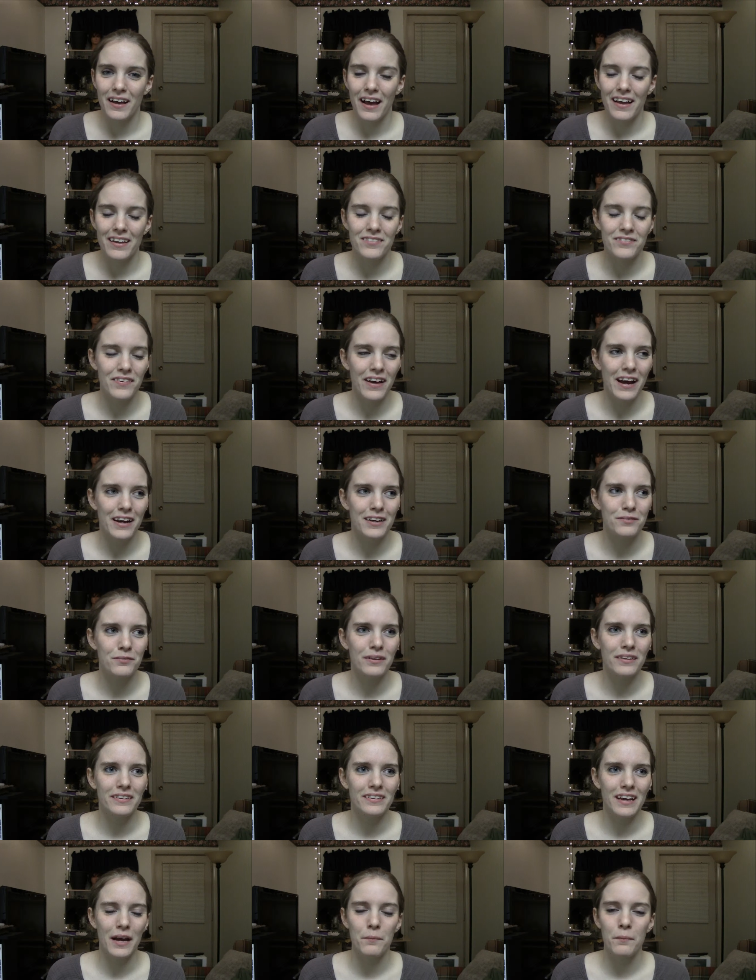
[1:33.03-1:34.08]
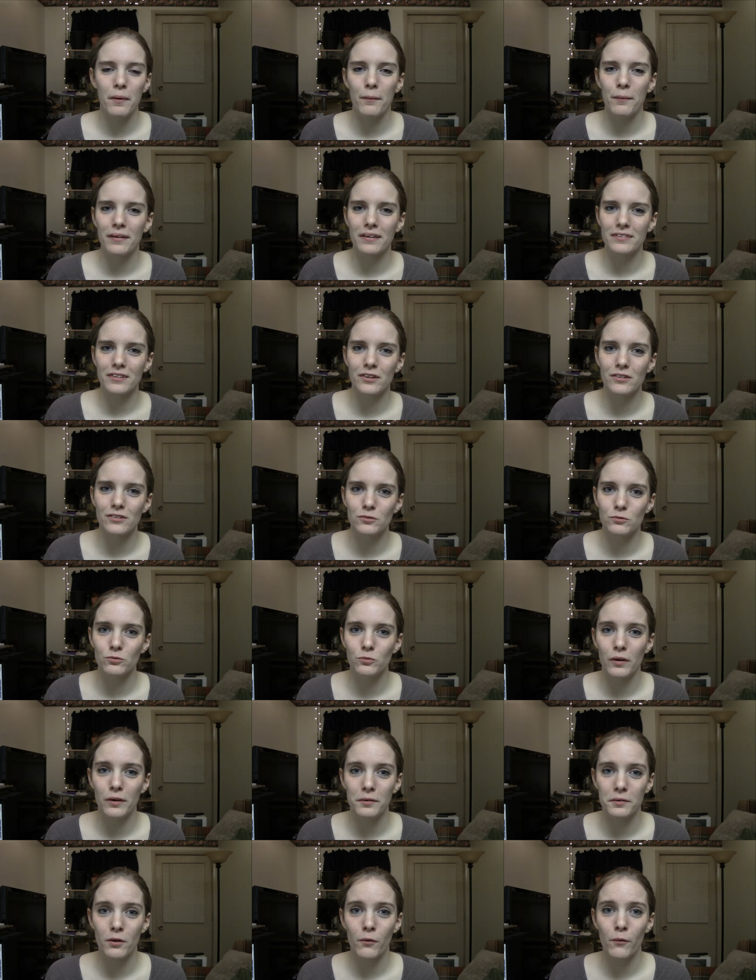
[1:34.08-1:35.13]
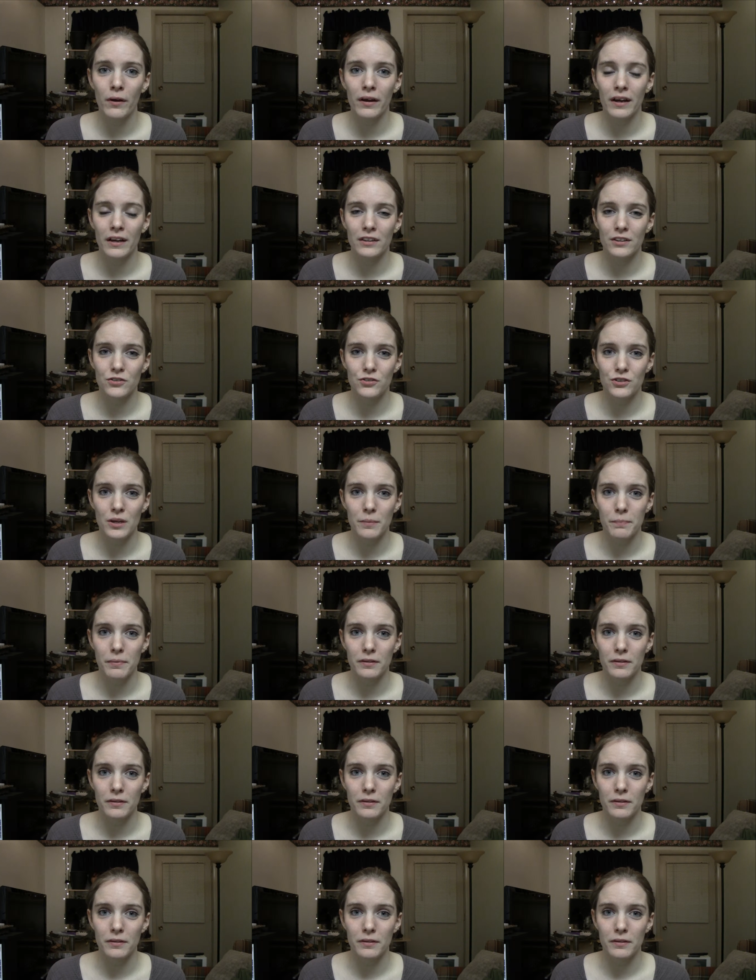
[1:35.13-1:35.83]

In fact, one time we were going on our trip,